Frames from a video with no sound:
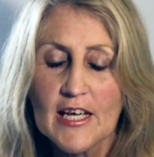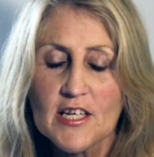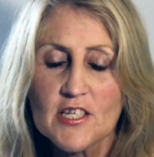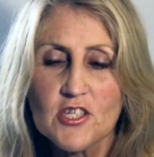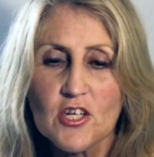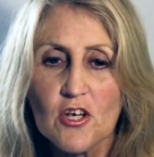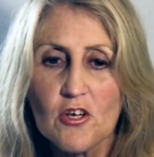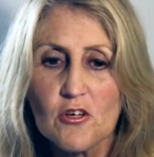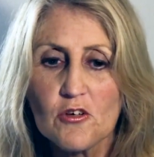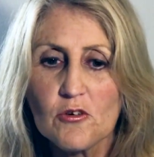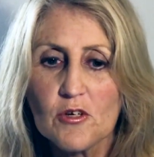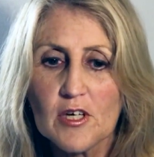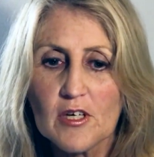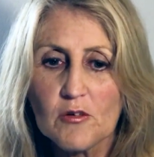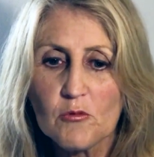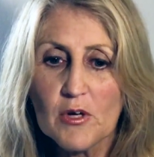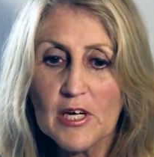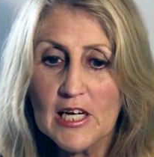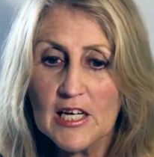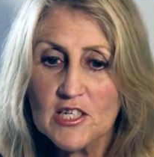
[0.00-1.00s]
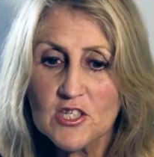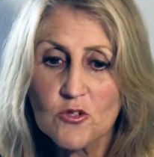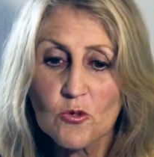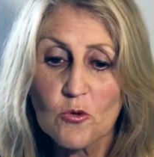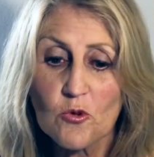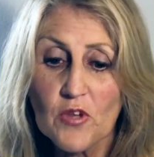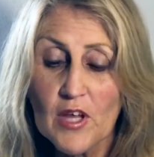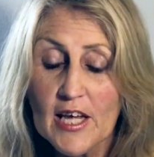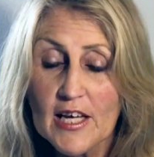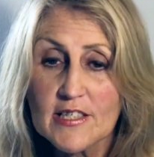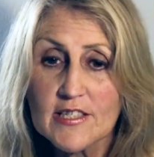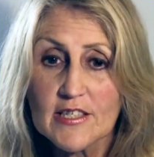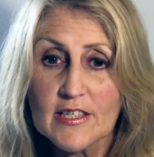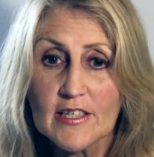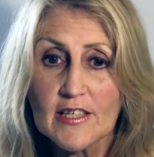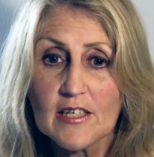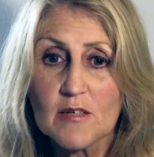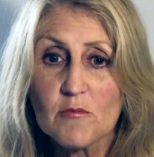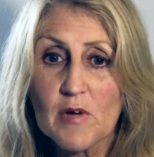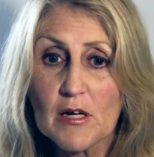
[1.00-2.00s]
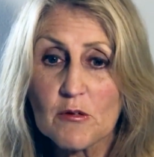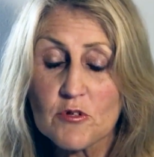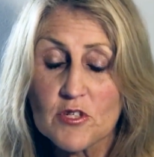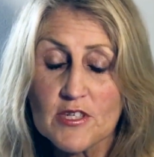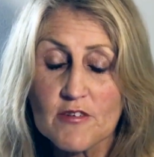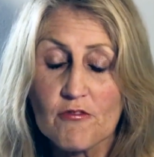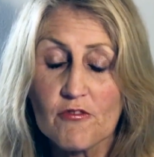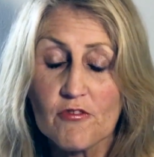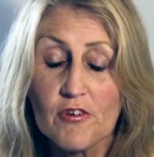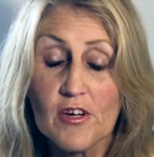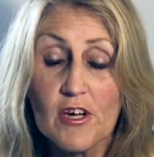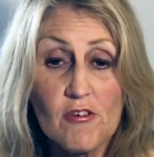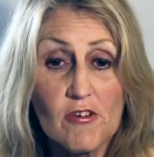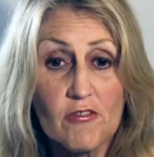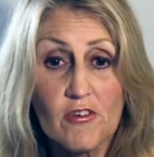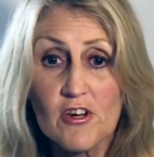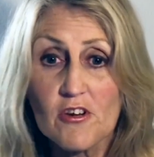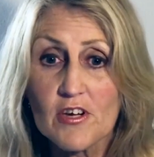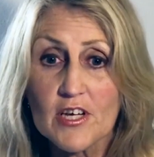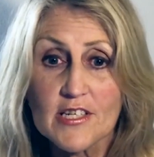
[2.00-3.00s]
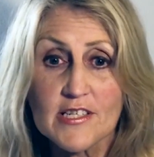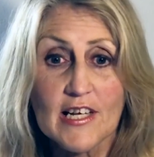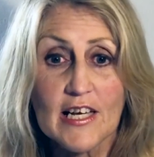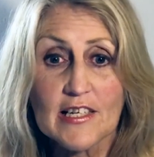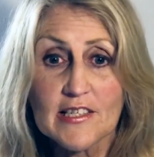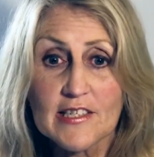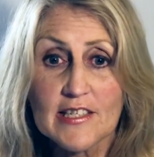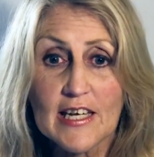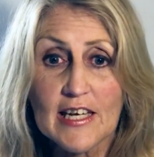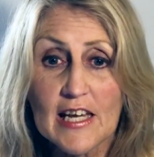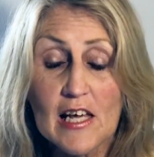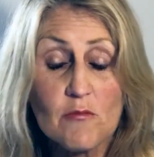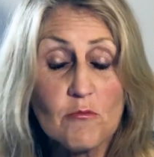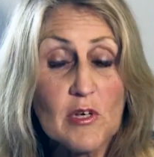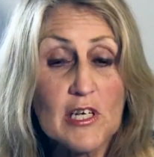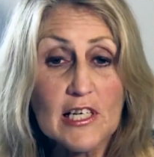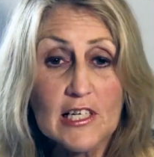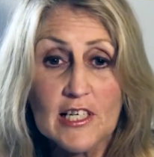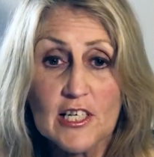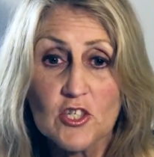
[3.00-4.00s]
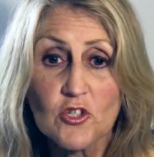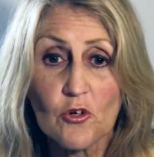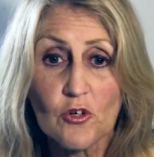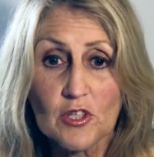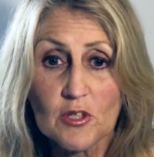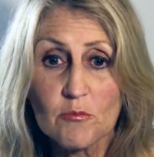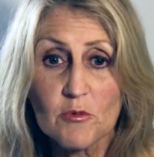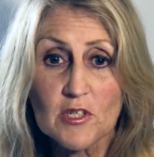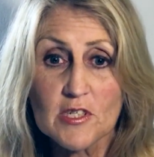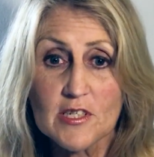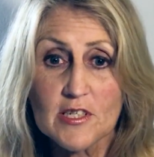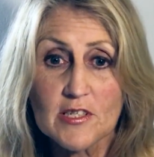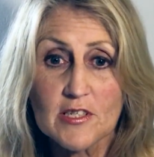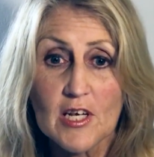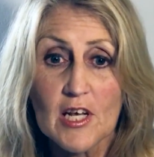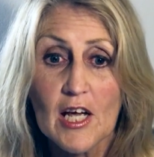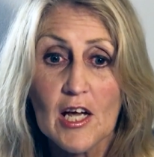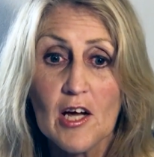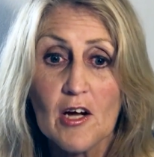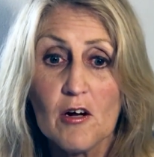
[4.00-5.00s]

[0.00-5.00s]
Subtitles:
So when I saw that, I was very, very excited, and I immediately joined the business.